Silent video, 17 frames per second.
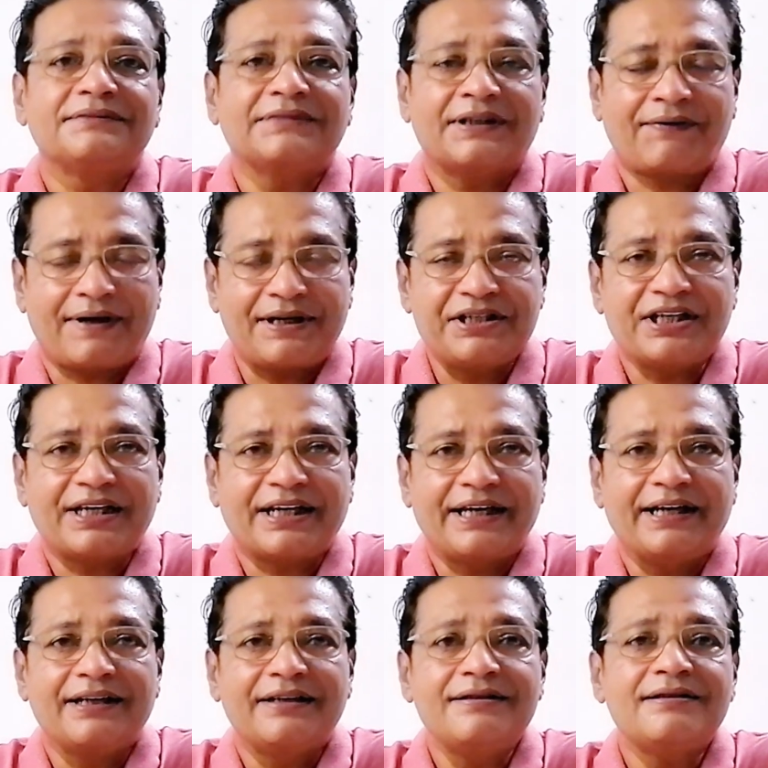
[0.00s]
a
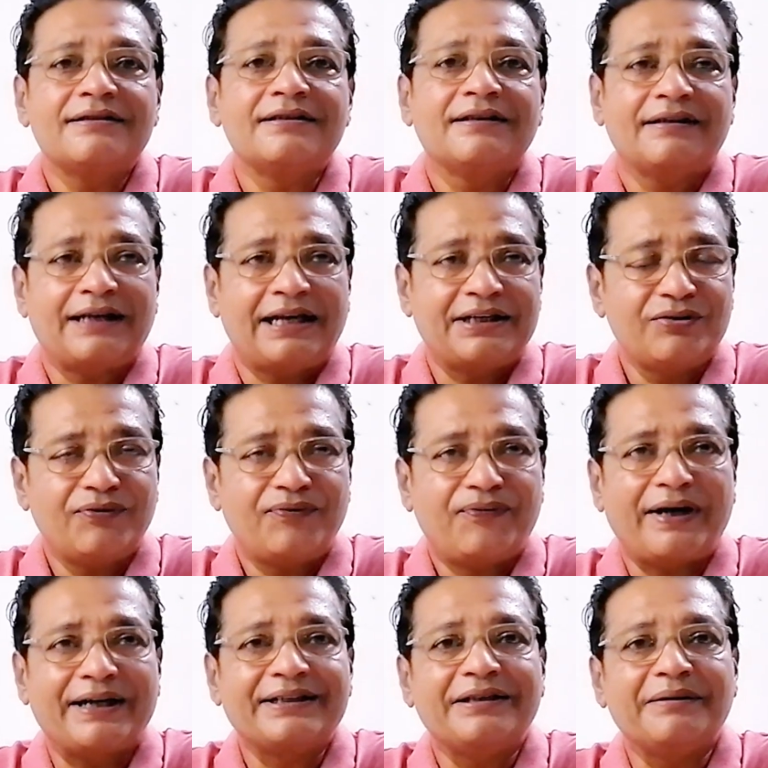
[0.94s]
tragic end, and you
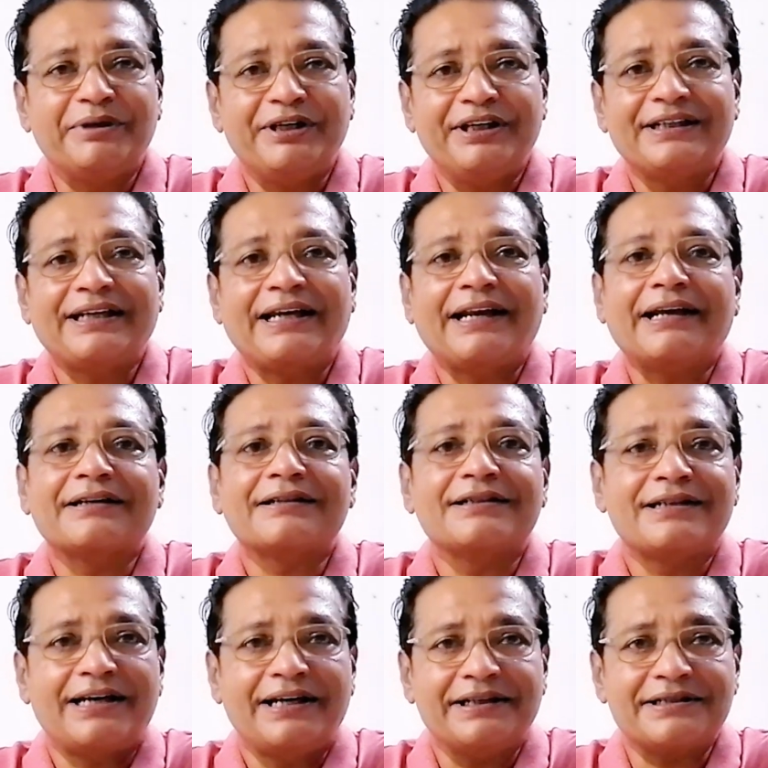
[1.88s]
find the main
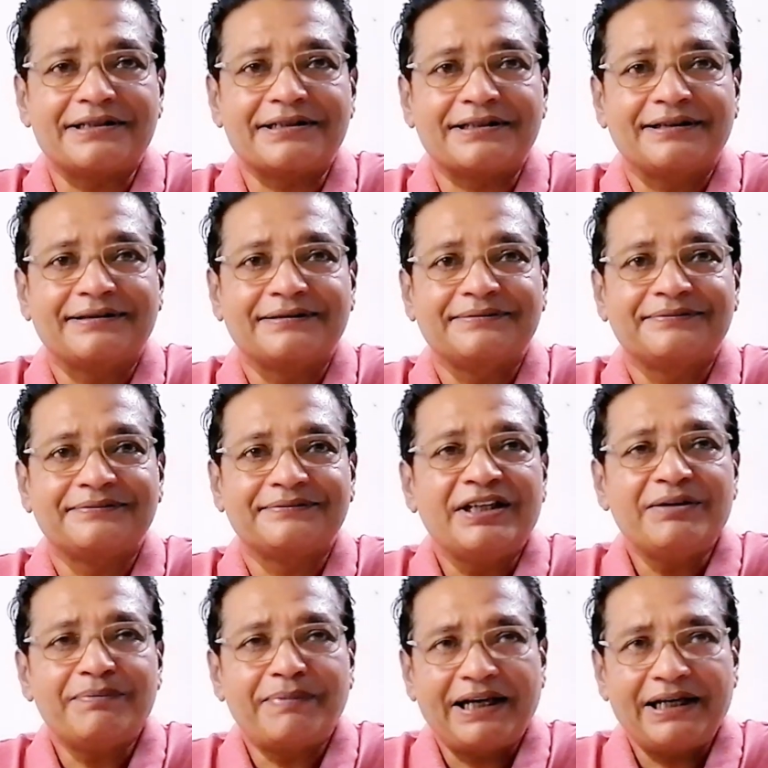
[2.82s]
character dies.
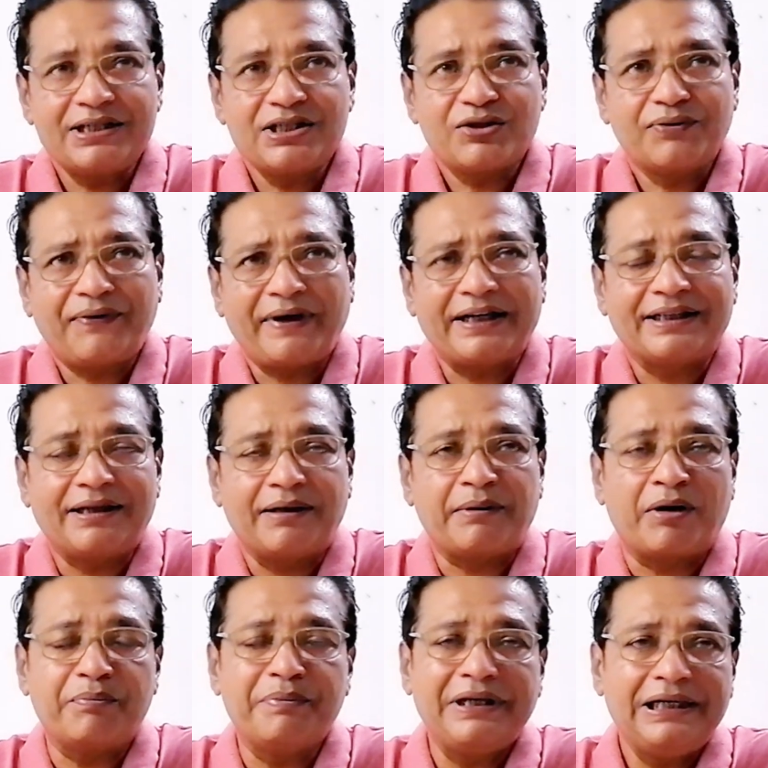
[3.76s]
In ballads you find the
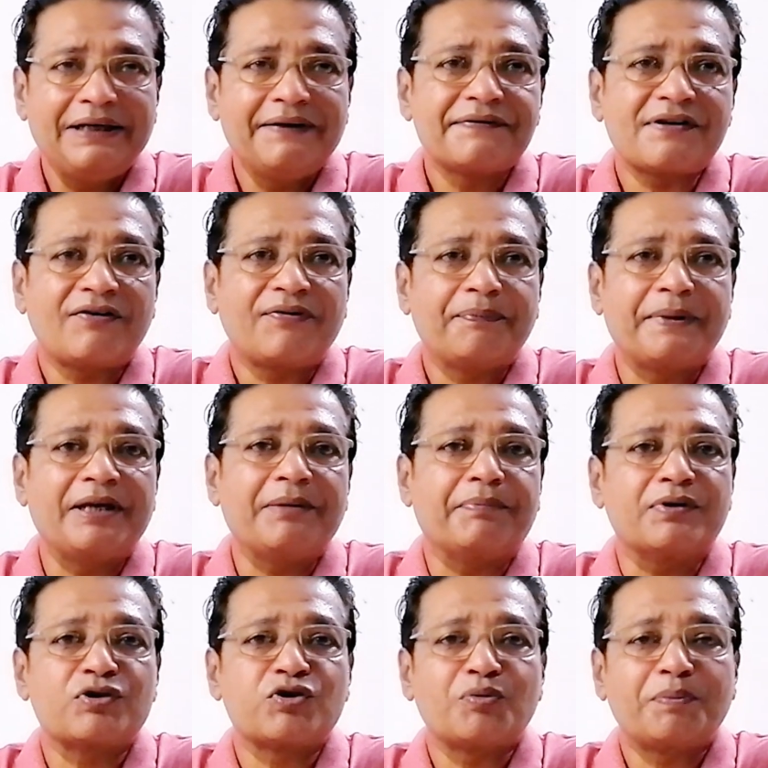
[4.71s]
beliefs of
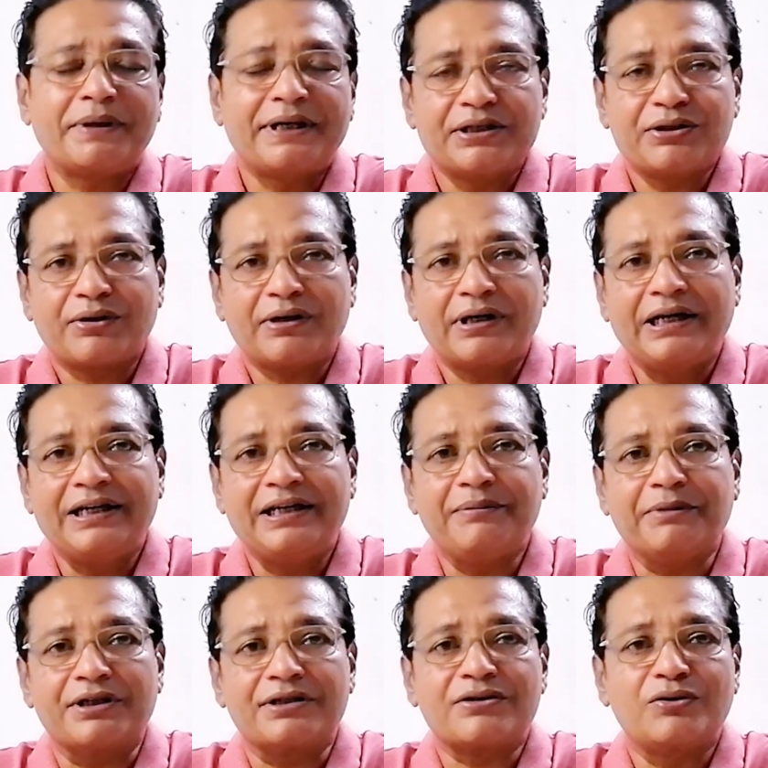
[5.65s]
people, supernatural
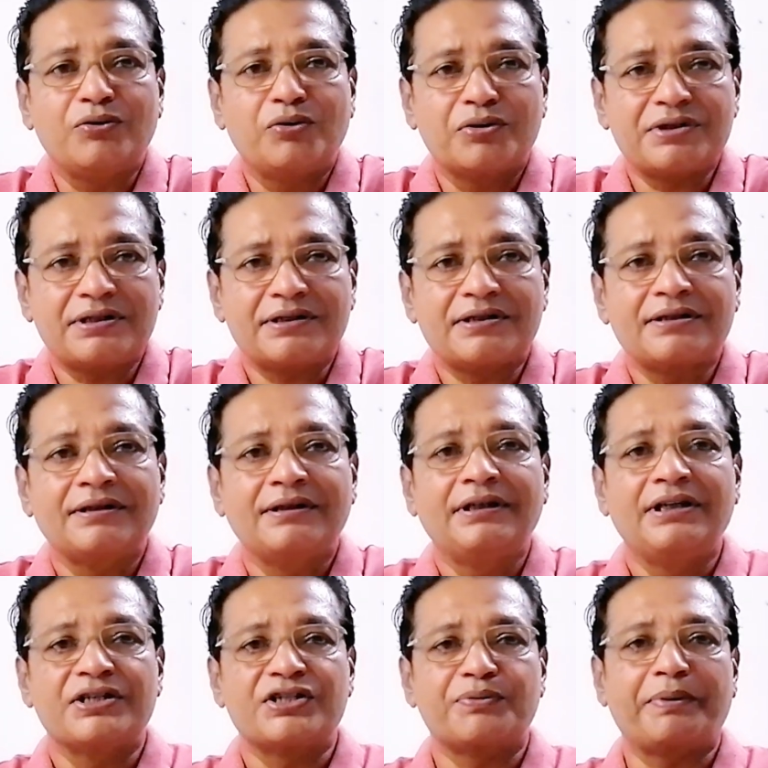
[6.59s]
elements, ghosts,
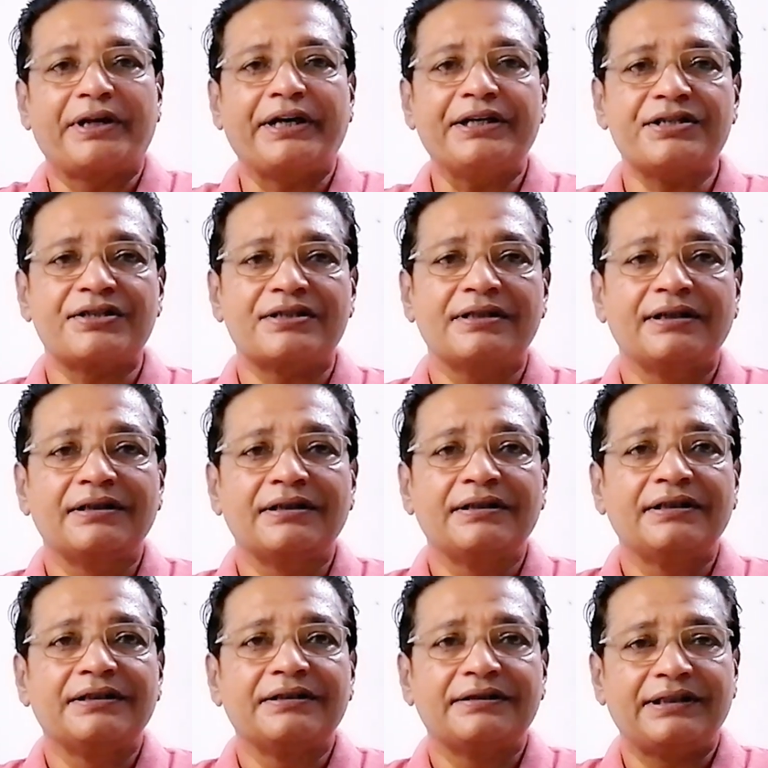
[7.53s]
spirits,
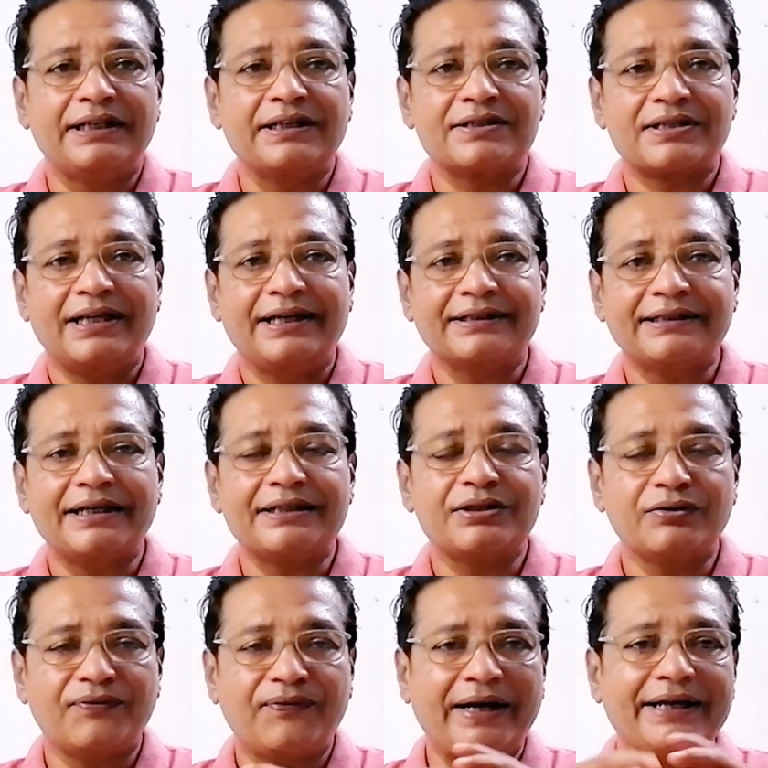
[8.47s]
things like
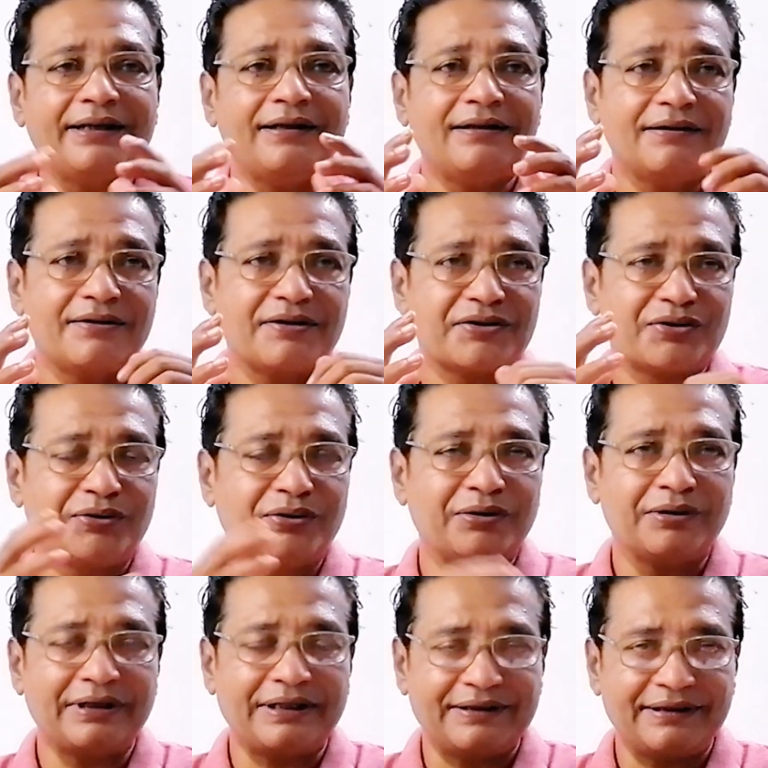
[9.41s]
that you find.
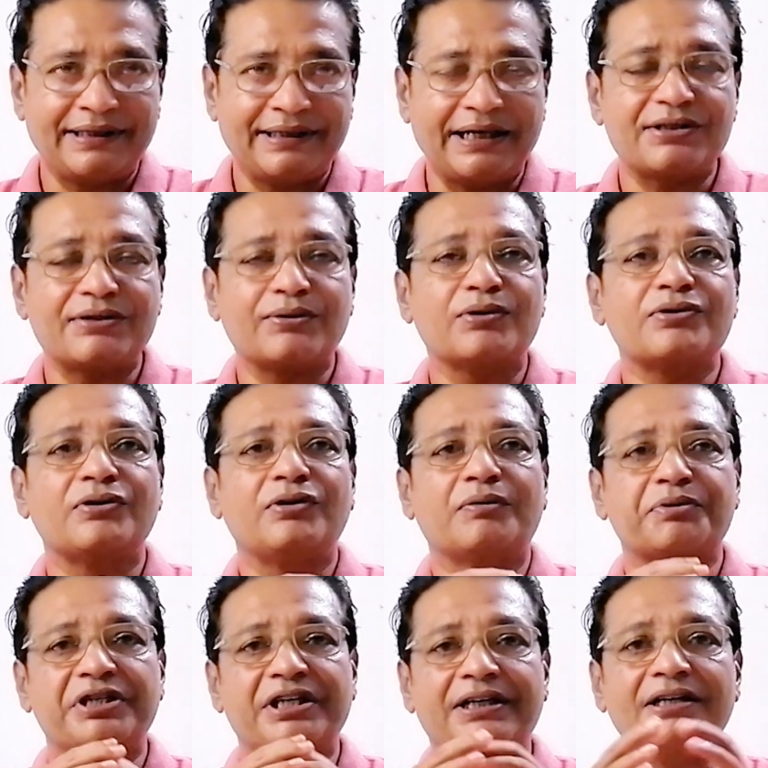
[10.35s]
So that's also
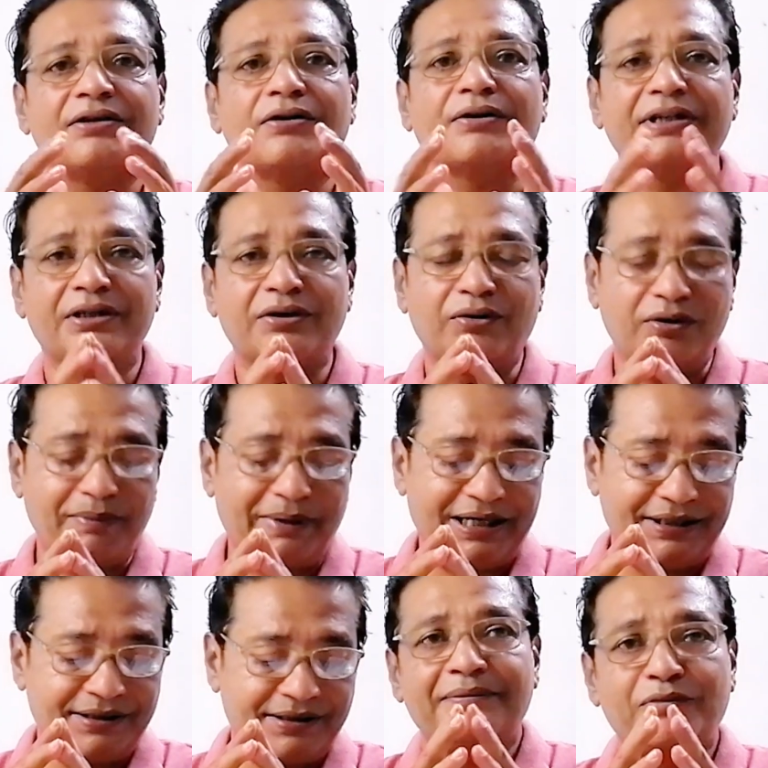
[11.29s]
optional, not in all
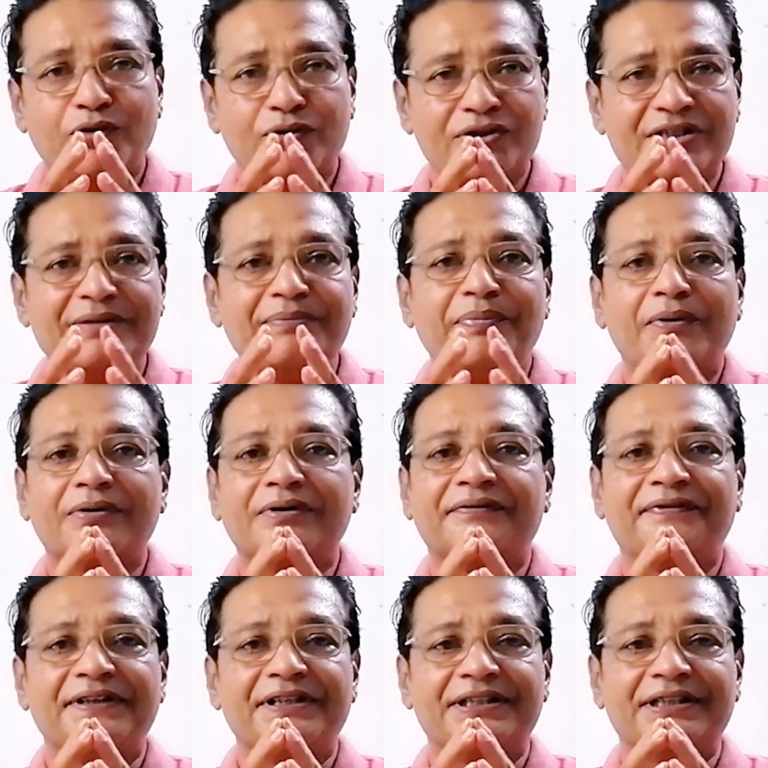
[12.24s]
ballads. The most
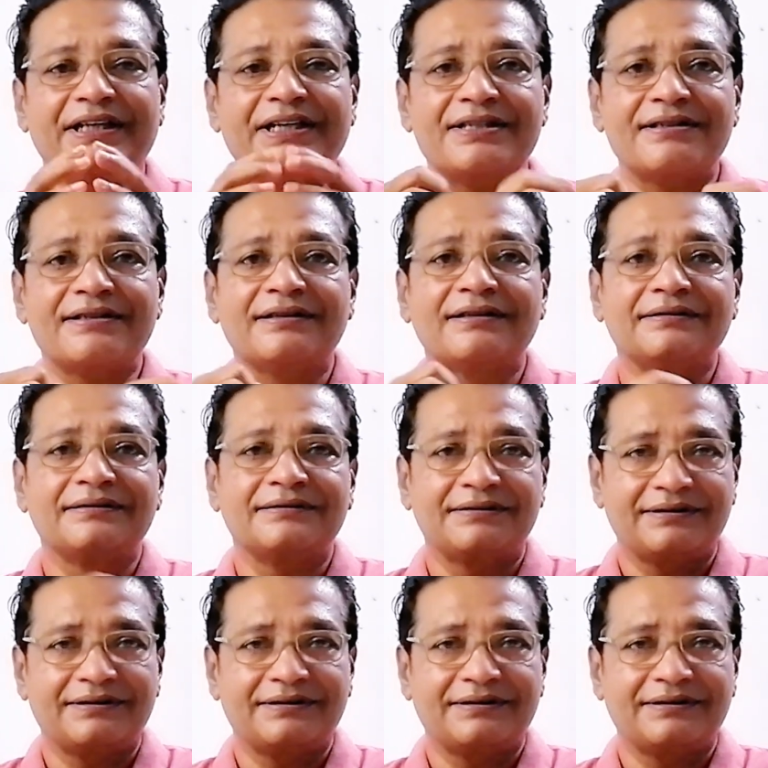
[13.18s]
important feature is